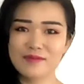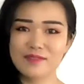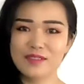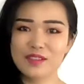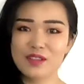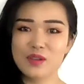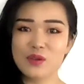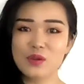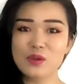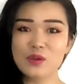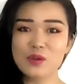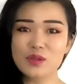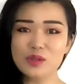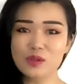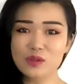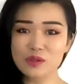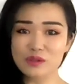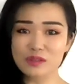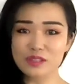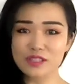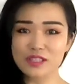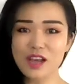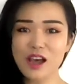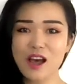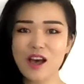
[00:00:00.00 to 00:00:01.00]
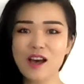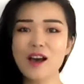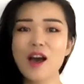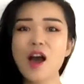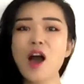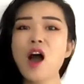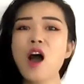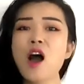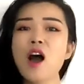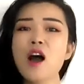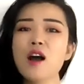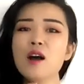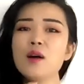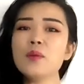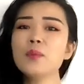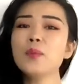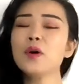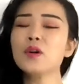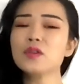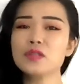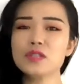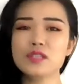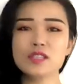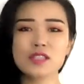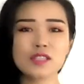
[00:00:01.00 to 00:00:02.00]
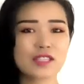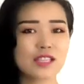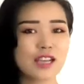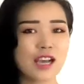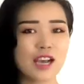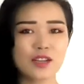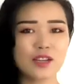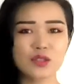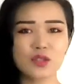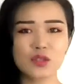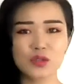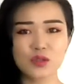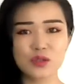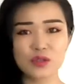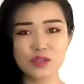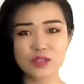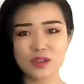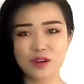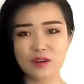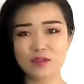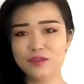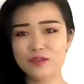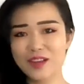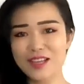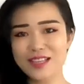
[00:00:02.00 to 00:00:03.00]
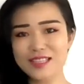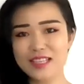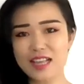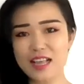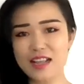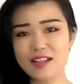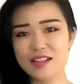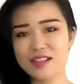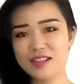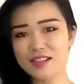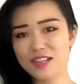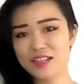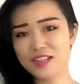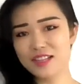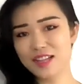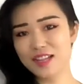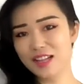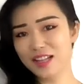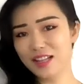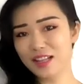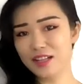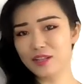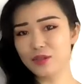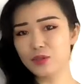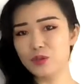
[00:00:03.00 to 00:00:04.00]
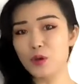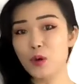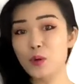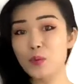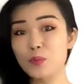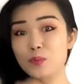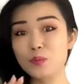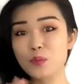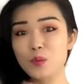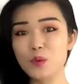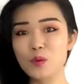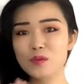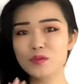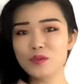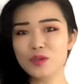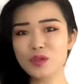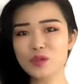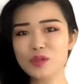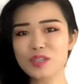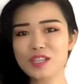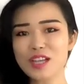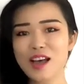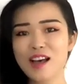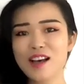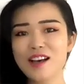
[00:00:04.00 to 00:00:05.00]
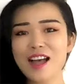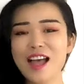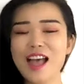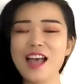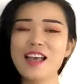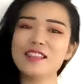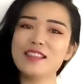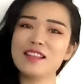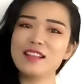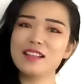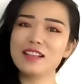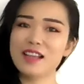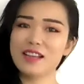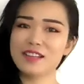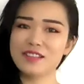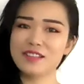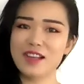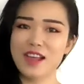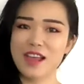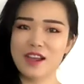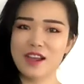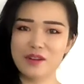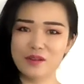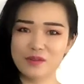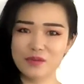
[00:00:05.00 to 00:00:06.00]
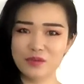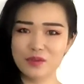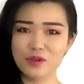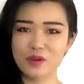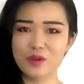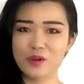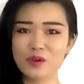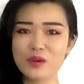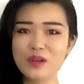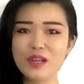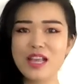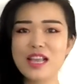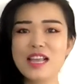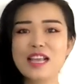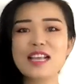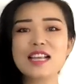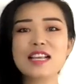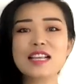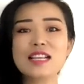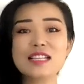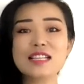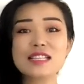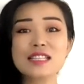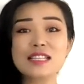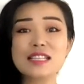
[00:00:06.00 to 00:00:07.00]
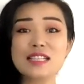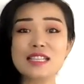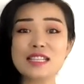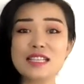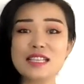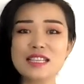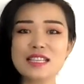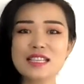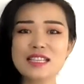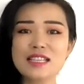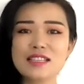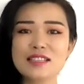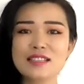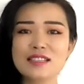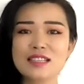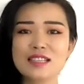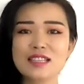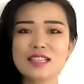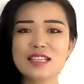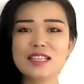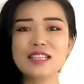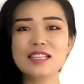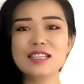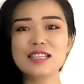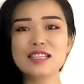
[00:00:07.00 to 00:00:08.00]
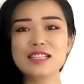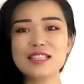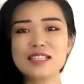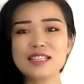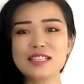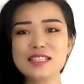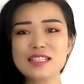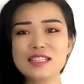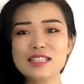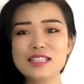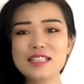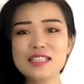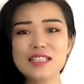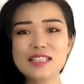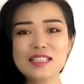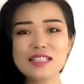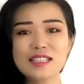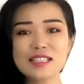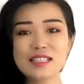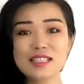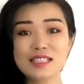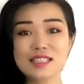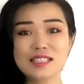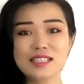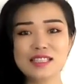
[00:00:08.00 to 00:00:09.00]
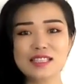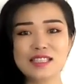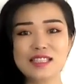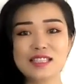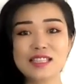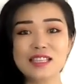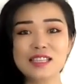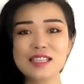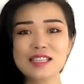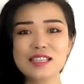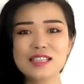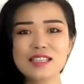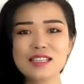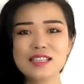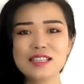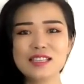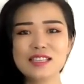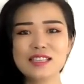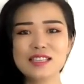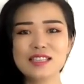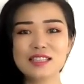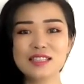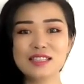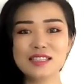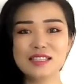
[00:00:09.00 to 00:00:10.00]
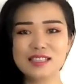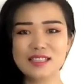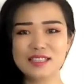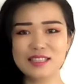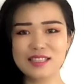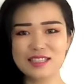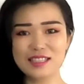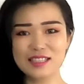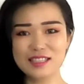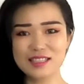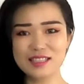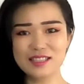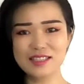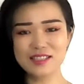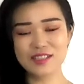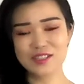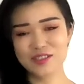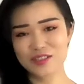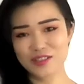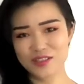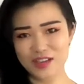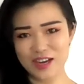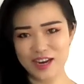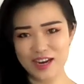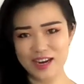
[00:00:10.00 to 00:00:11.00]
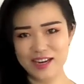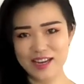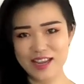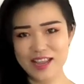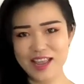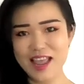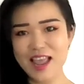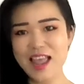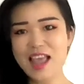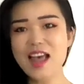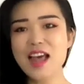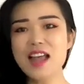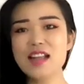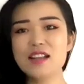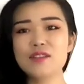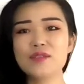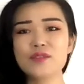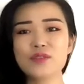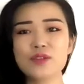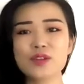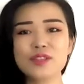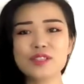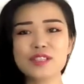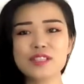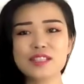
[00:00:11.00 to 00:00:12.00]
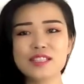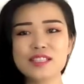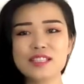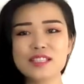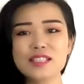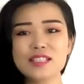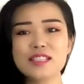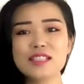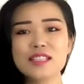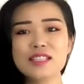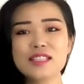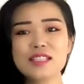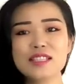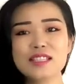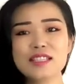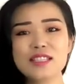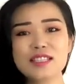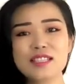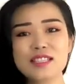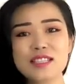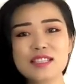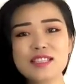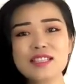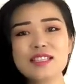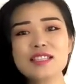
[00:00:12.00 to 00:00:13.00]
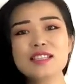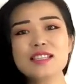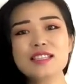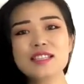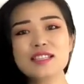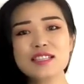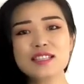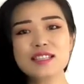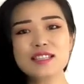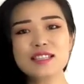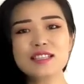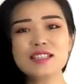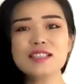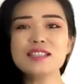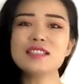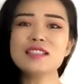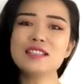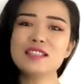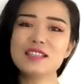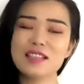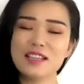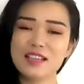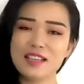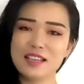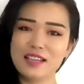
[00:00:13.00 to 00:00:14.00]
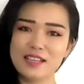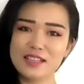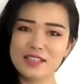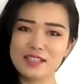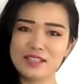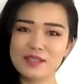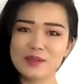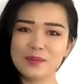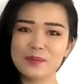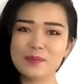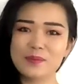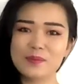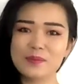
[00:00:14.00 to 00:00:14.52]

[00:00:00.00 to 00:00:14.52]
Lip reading: use your tongue almost touch your surface and then don't move your tongue and let the air flow. Si, Ji, Qi, Si, right? And for Z, Z, S is